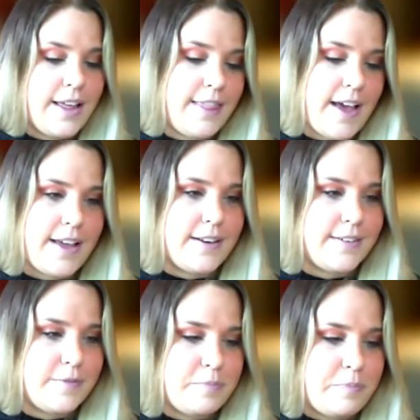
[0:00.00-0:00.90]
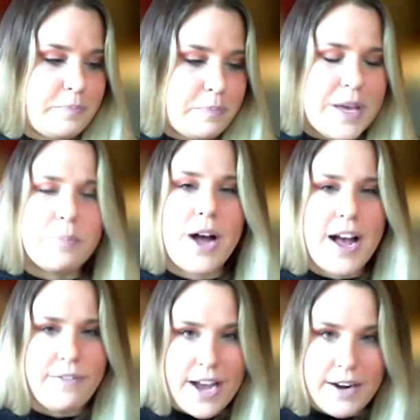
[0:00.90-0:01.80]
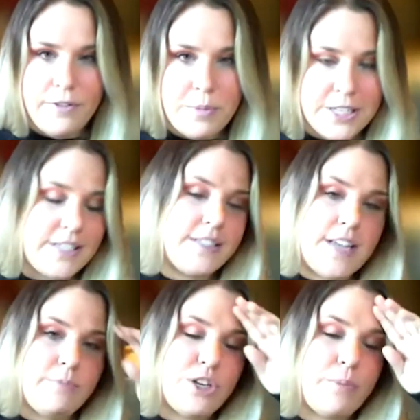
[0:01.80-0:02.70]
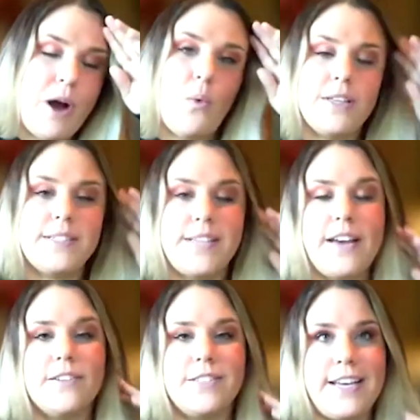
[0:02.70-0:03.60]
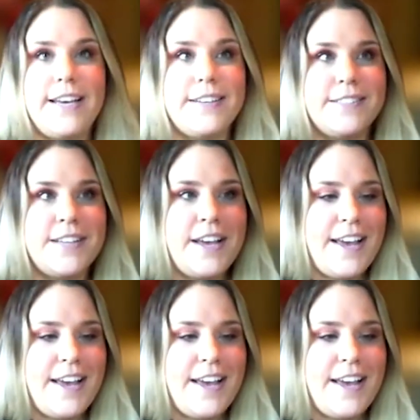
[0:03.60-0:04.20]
that people have kind of a misconception about what sales is.